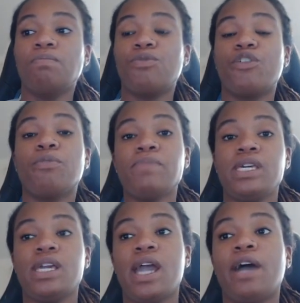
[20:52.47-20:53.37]
for
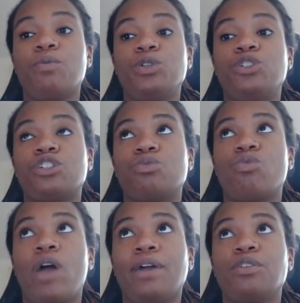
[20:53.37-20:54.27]
me, I would just
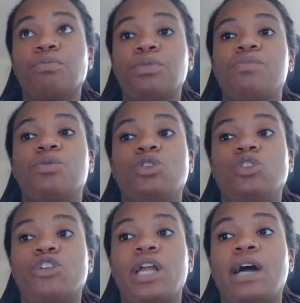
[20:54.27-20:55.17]
rather people
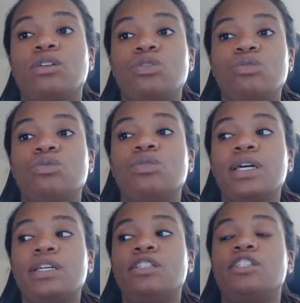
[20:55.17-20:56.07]
learn how to
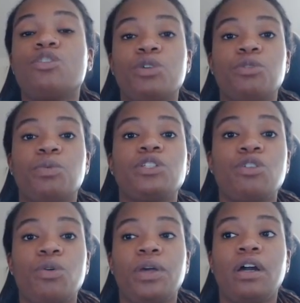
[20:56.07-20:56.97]
deal with what's
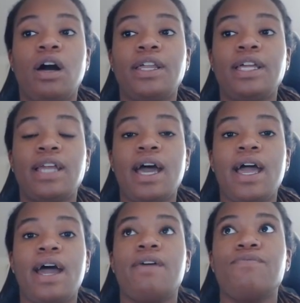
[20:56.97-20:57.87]
going on and not
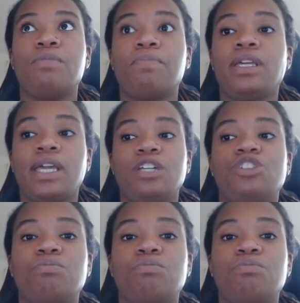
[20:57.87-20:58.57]
have the medication